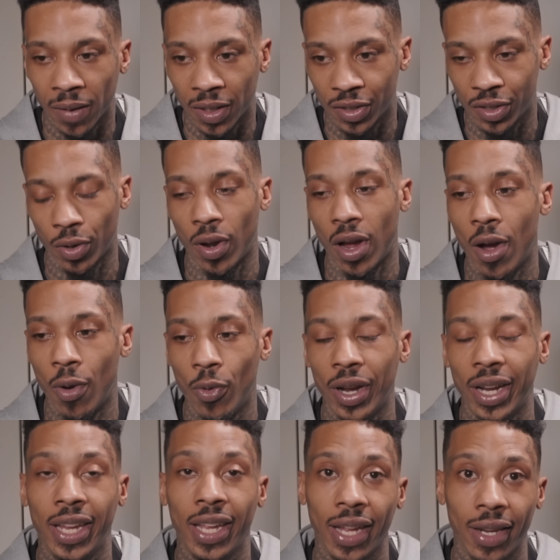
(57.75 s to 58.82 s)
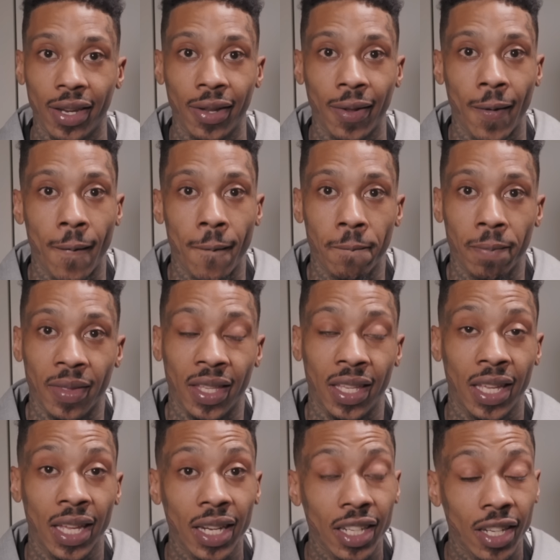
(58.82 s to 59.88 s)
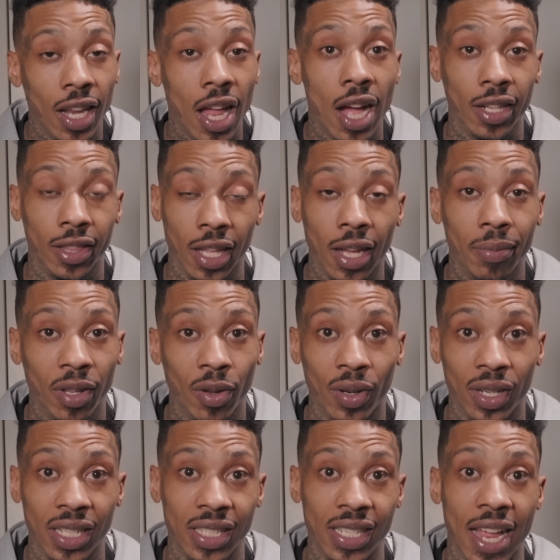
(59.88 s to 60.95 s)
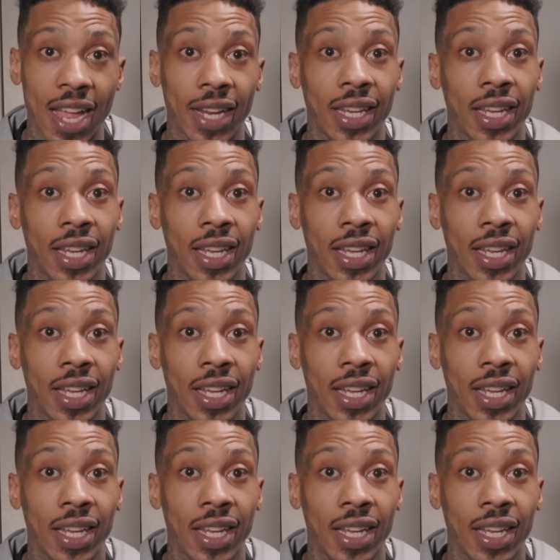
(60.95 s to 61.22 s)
So I'm with Killer. Killer locked up though at this time.